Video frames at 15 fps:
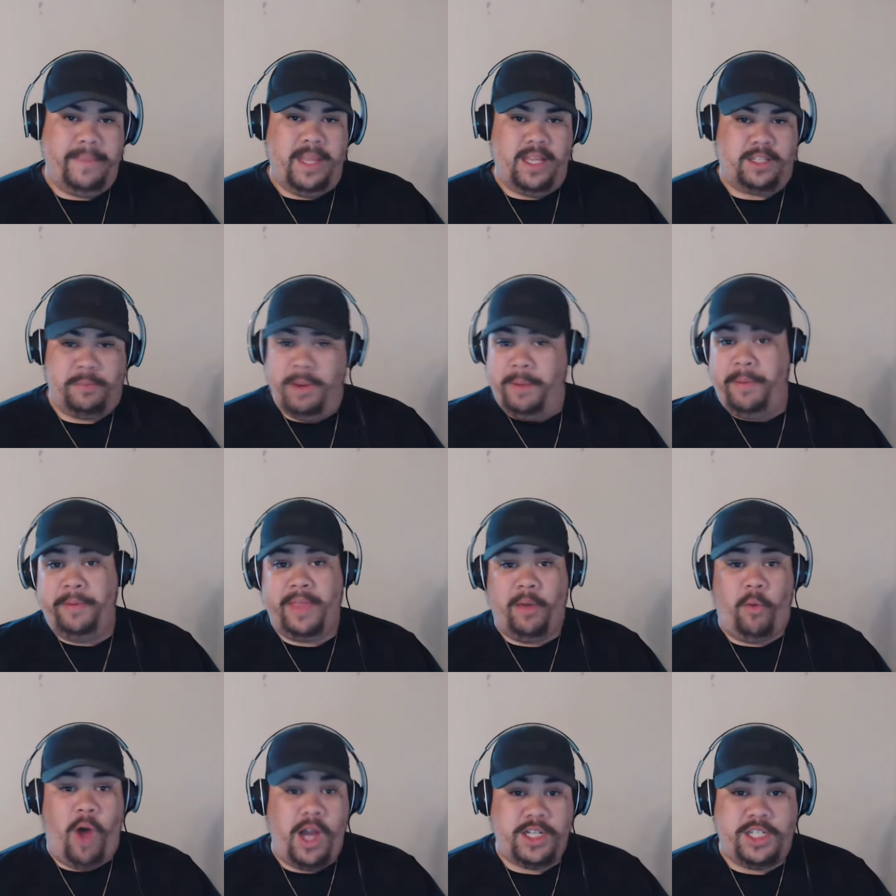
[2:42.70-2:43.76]
It's many people
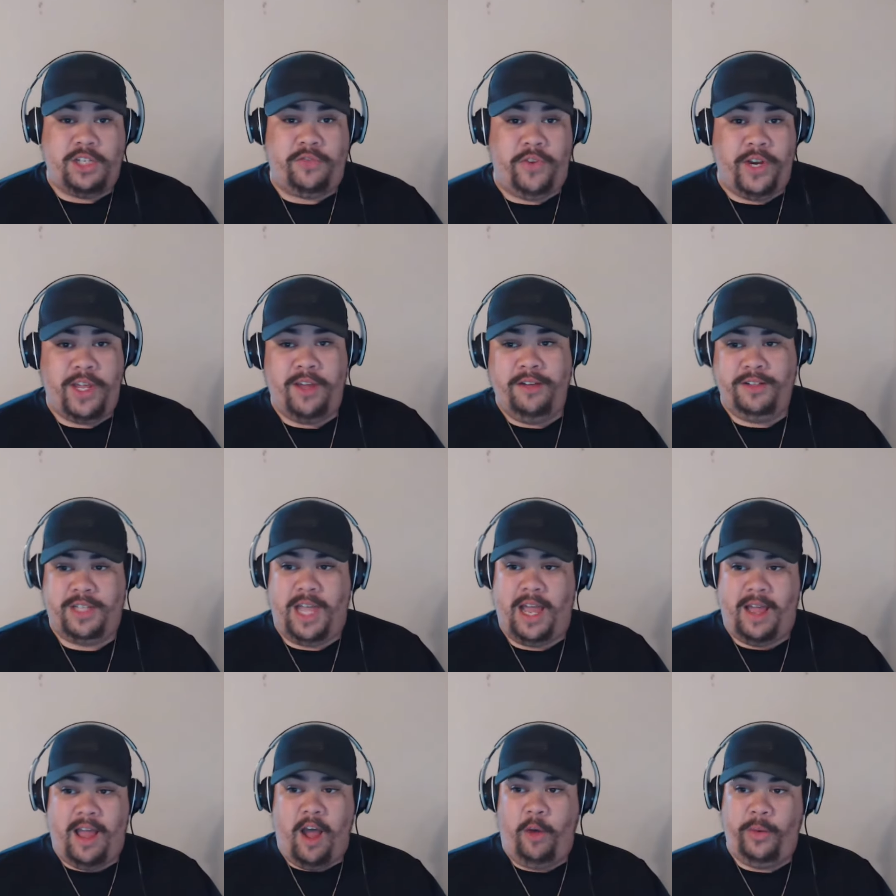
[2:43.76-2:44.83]
that watch these videos.
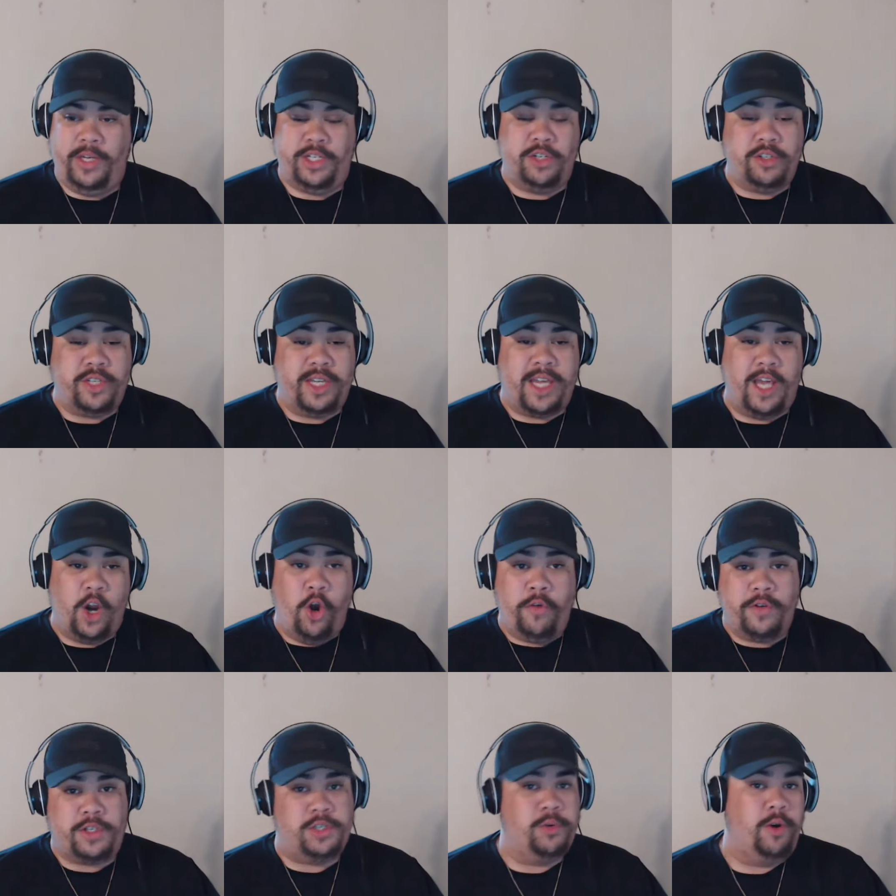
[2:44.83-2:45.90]
I always usually get
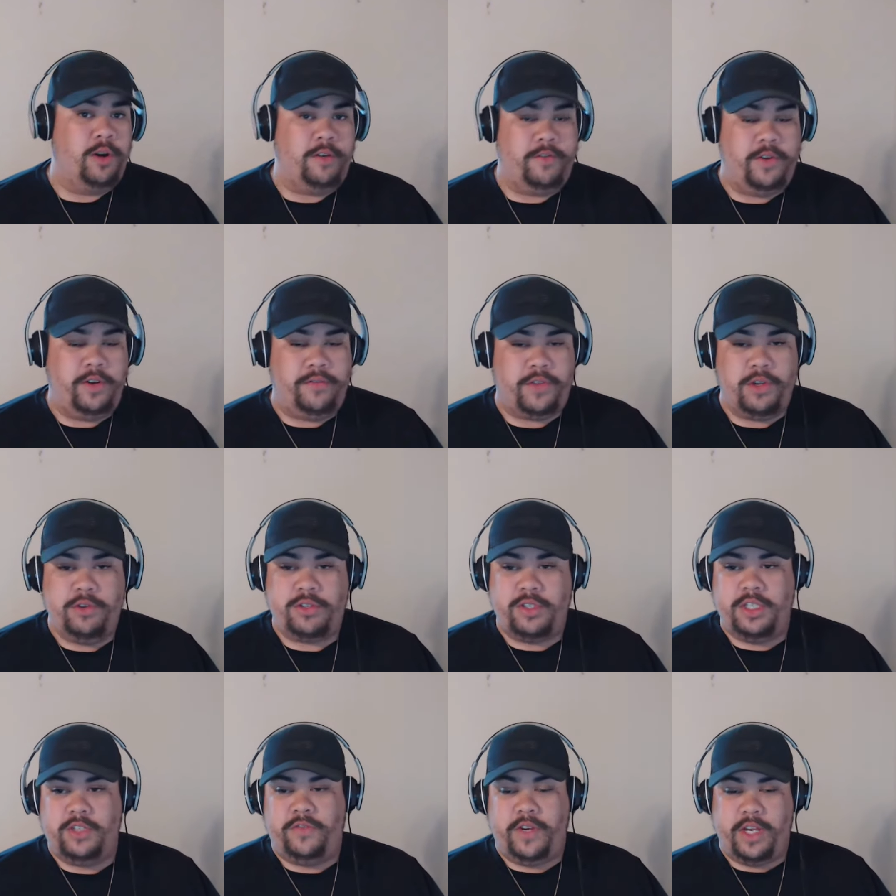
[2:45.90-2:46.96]
over 200 views
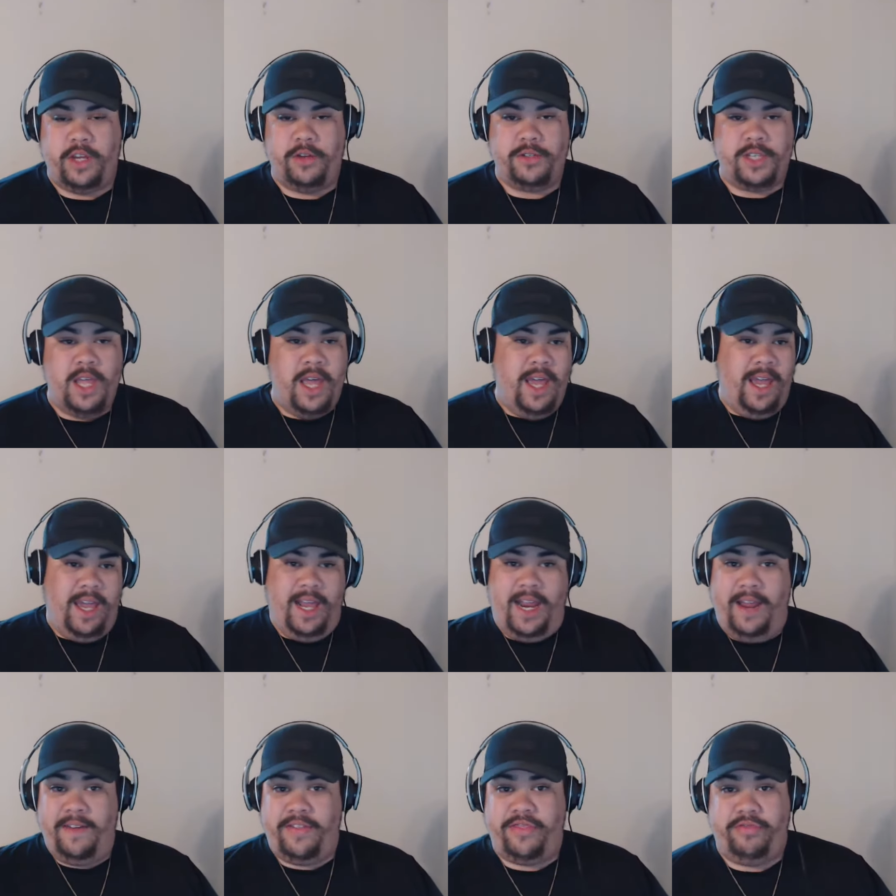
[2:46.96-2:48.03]
in these videos.
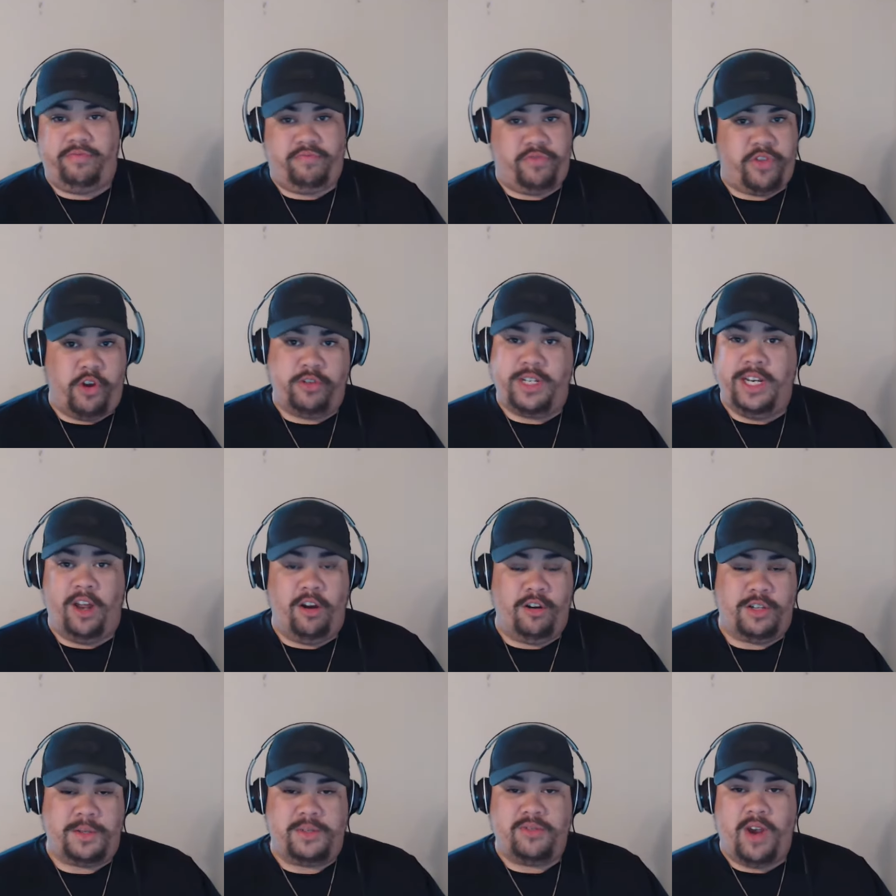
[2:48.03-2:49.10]
I have
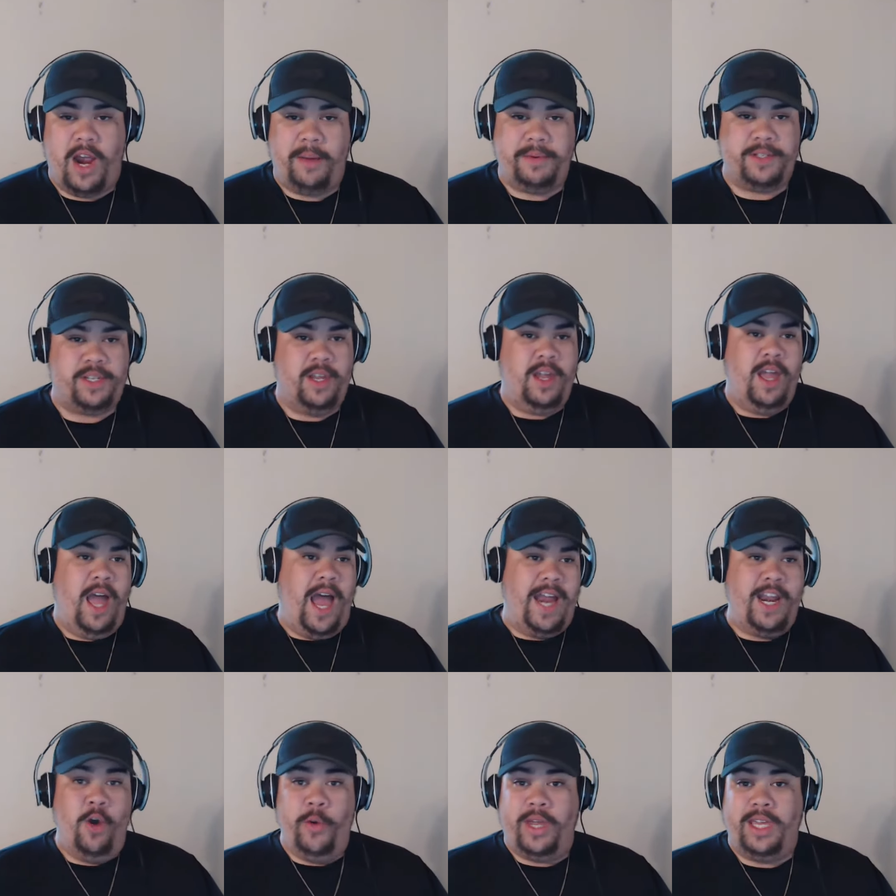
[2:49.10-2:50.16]
1,300 subscribers.
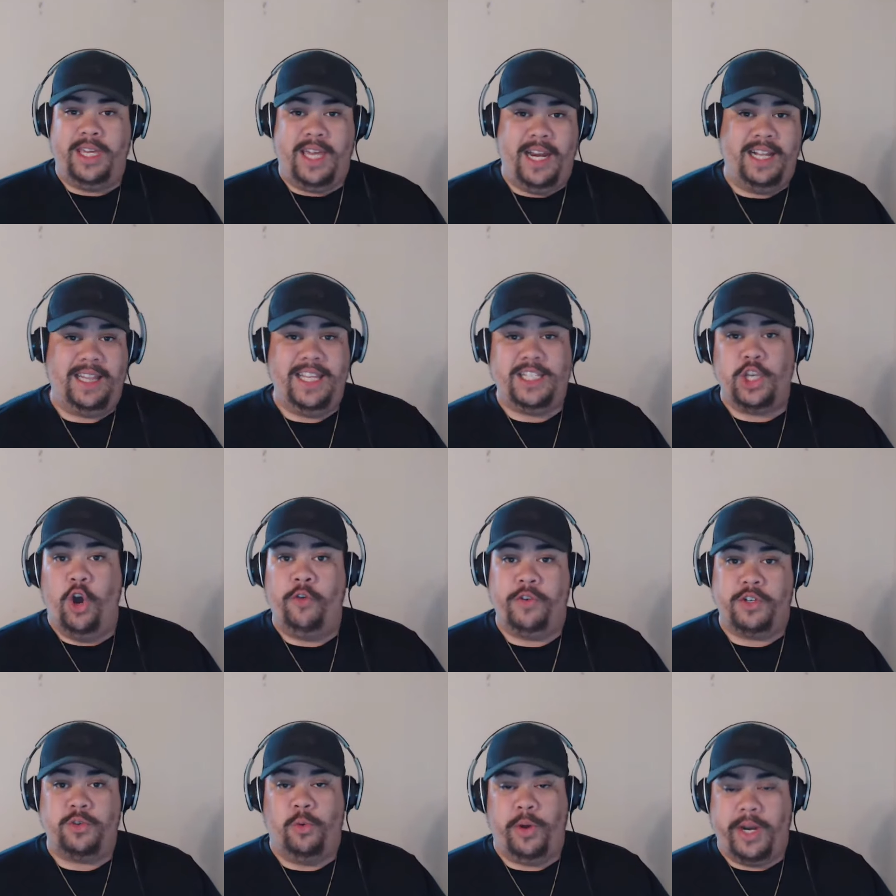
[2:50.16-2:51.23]
I know we can get at least
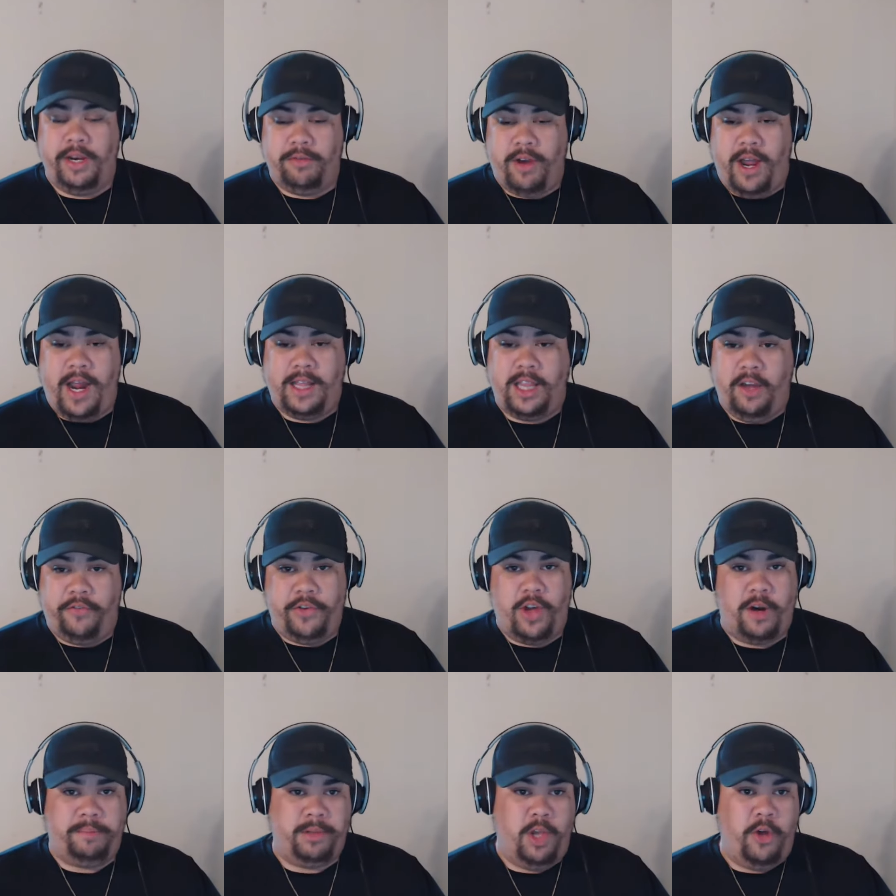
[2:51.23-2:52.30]
over 20, right? I'd love for
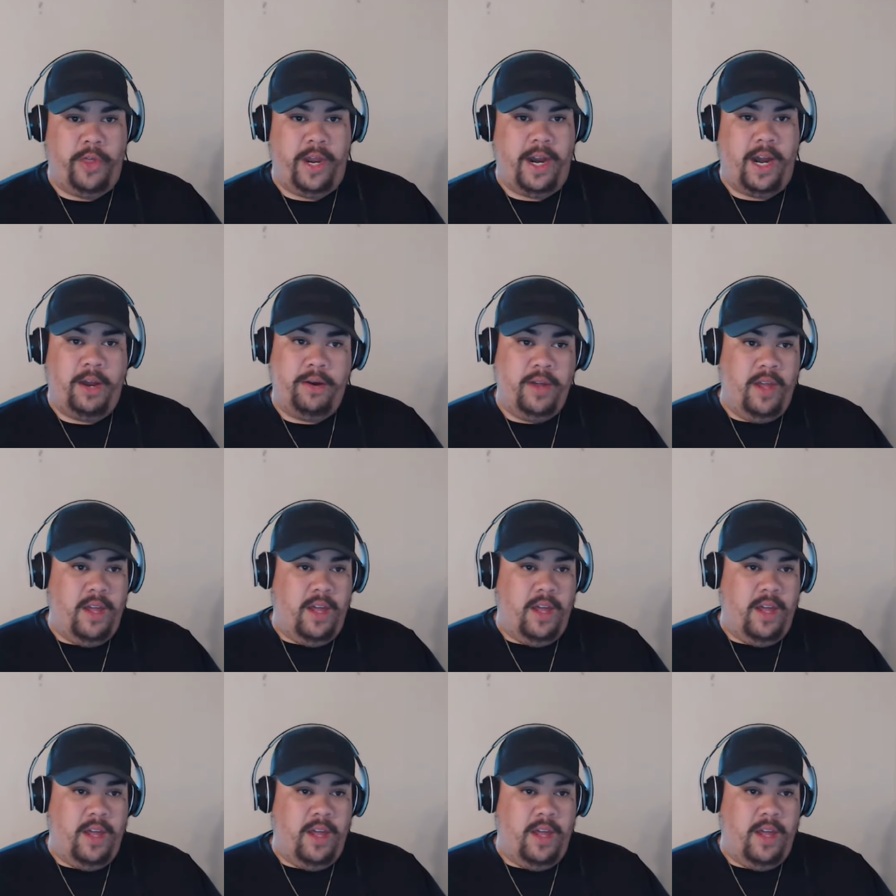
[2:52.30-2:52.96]
y'all to blow that out